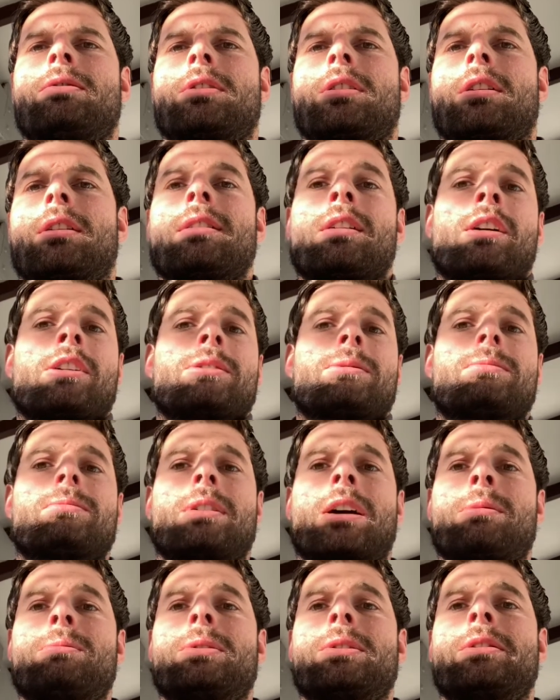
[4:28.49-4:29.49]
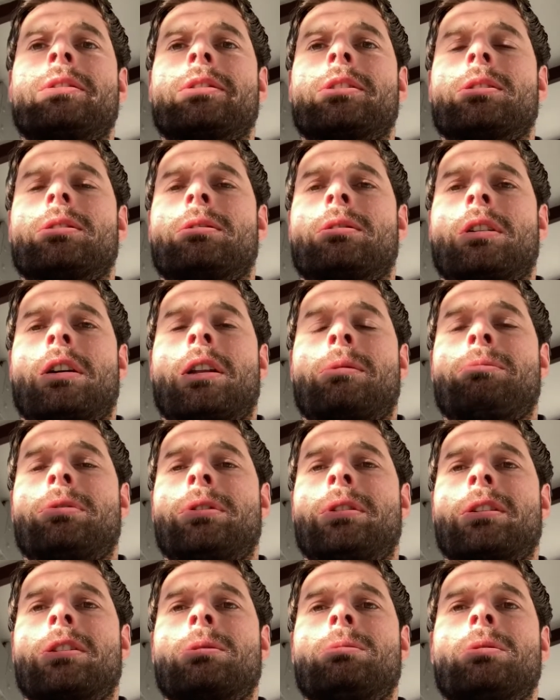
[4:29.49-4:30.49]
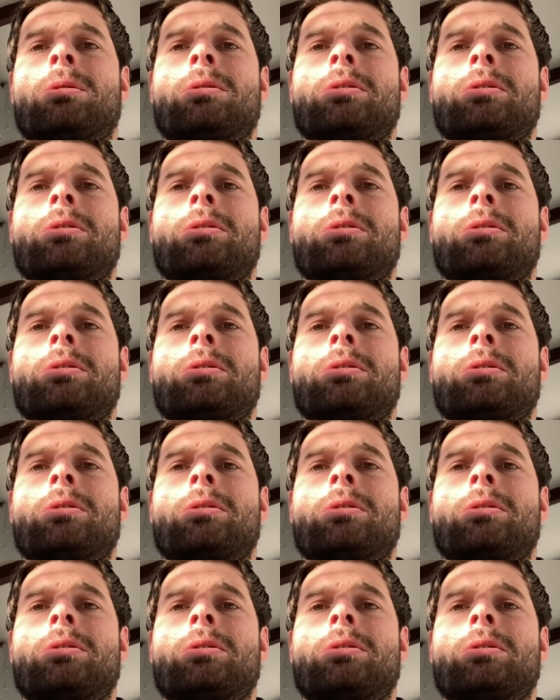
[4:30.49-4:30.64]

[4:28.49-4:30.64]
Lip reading: You know, life's unpredictable.